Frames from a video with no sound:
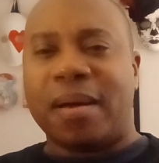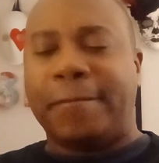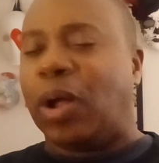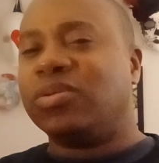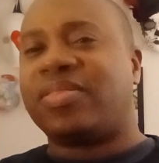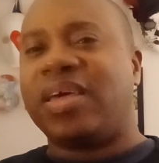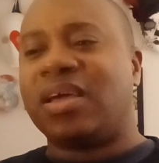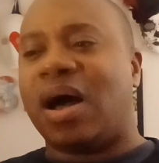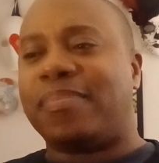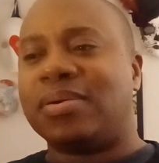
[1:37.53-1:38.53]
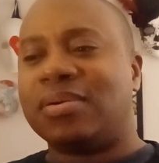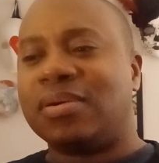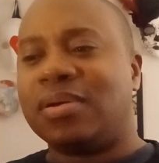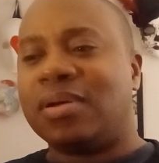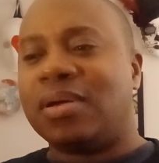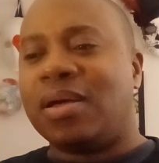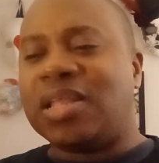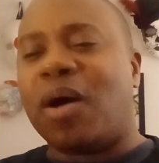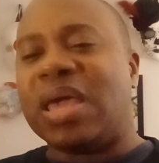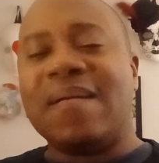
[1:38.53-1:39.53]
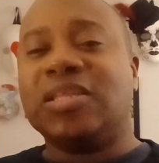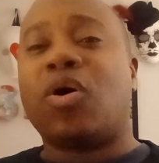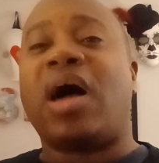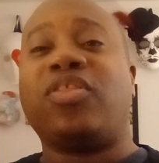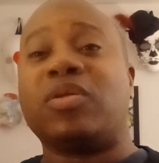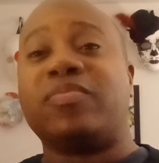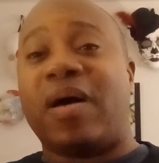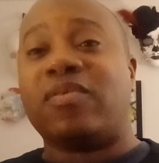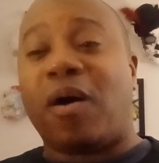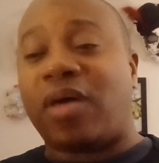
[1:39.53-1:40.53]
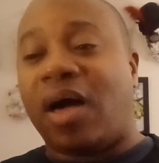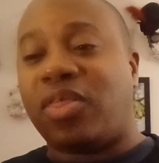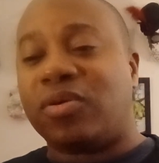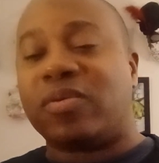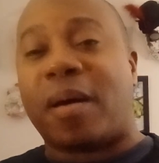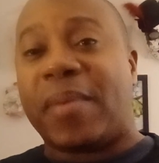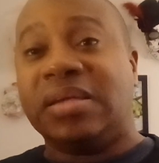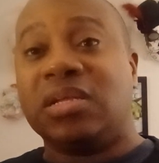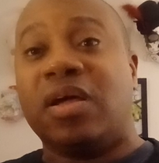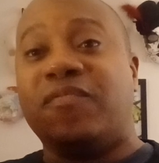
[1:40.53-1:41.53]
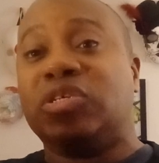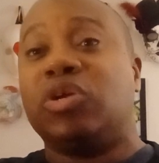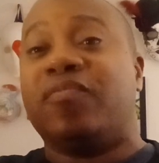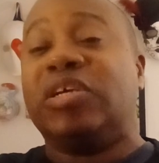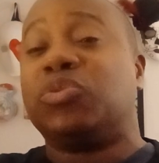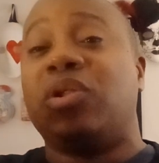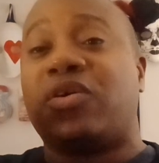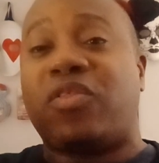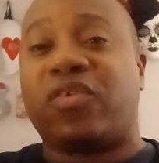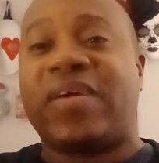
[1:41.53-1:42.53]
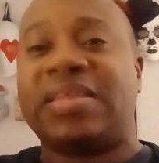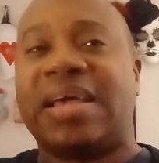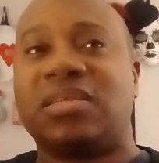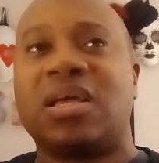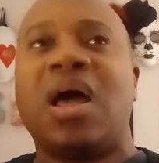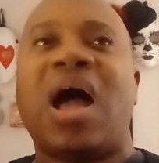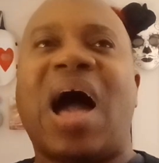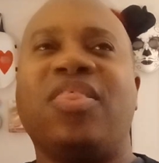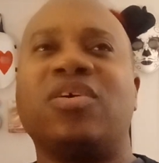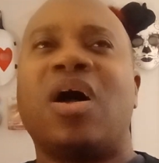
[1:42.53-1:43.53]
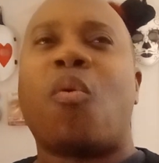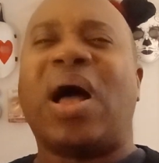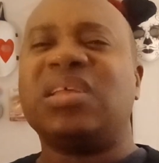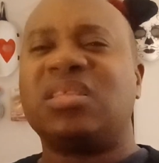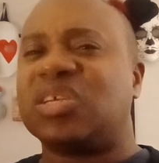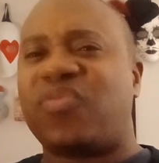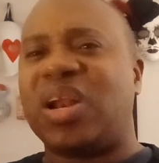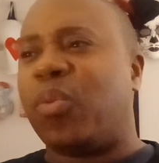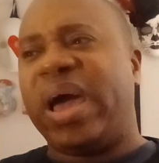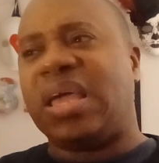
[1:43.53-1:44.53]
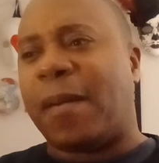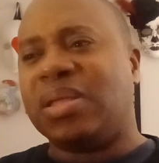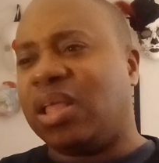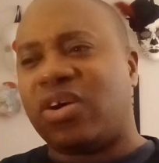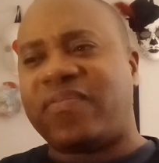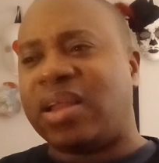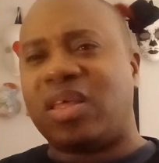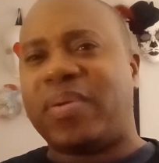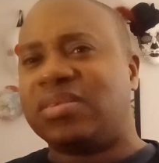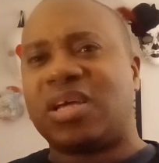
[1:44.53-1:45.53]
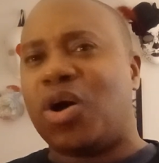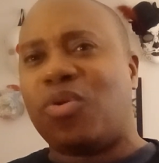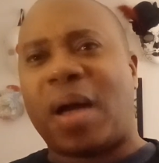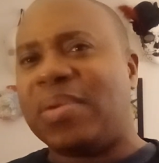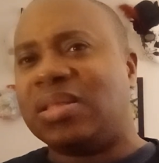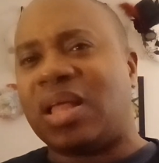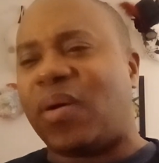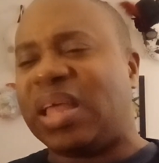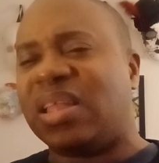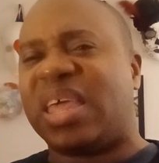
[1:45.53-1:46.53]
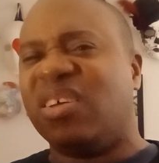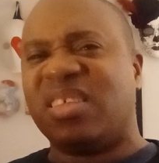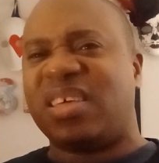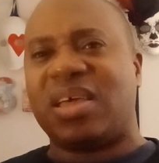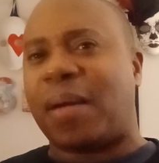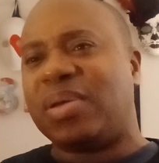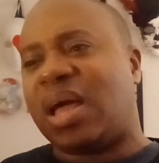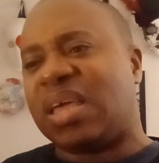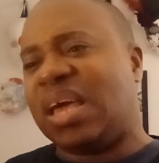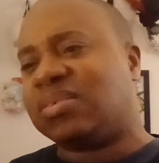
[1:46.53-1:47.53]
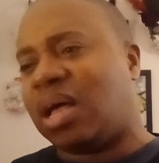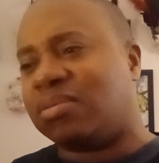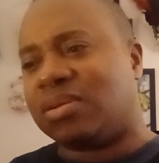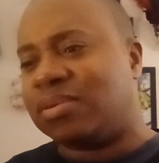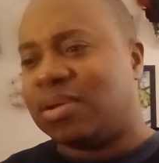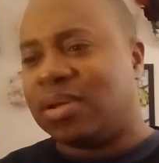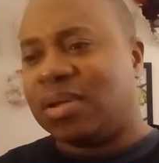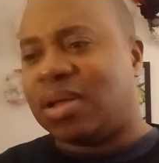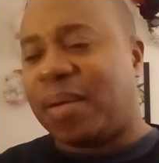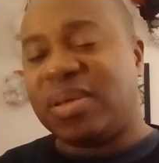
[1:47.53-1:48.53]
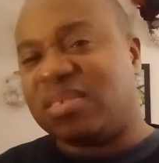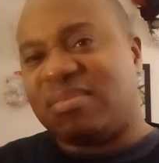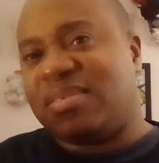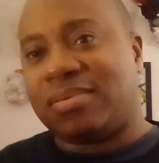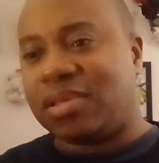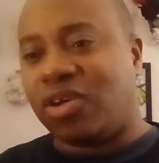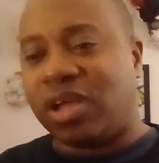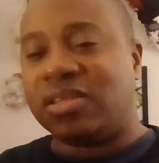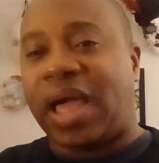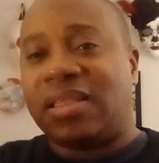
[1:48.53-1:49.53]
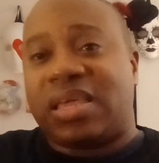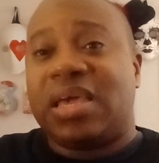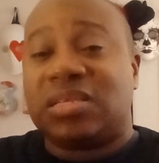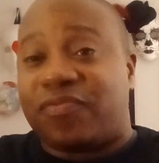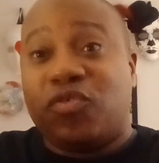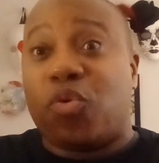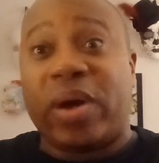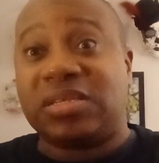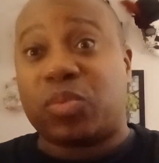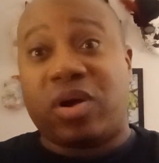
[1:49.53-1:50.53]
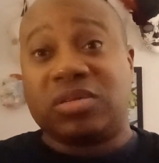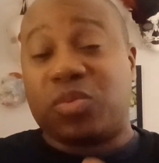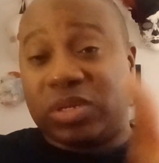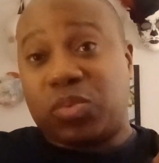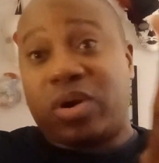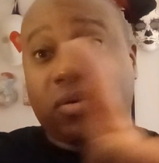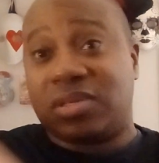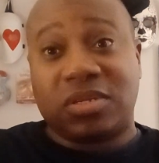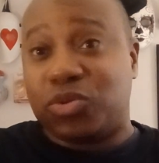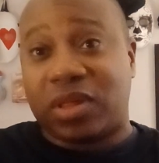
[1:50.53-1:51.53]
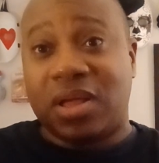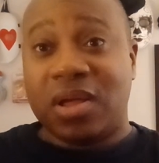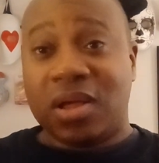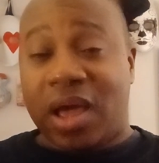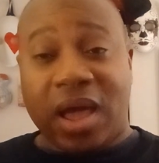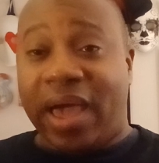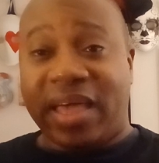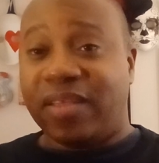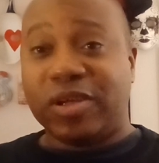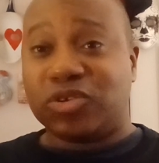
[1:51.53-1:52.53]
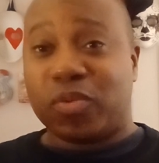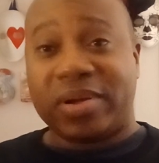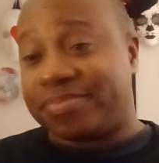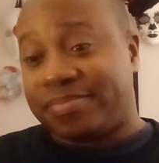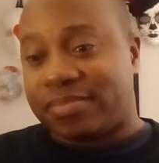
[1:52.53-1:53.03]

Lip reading: Blowing the thing up. Now, even though I thought it was amazing and visually looked so fantastic, I thought, why didn't they just run away? I mean, they could find another place to go. I mean, why did they kill the thing? I mean, I guess, I don't know. I mean, they could have got the kids and flew away somewhere else and went somewhere else to do it. I had the ritual, but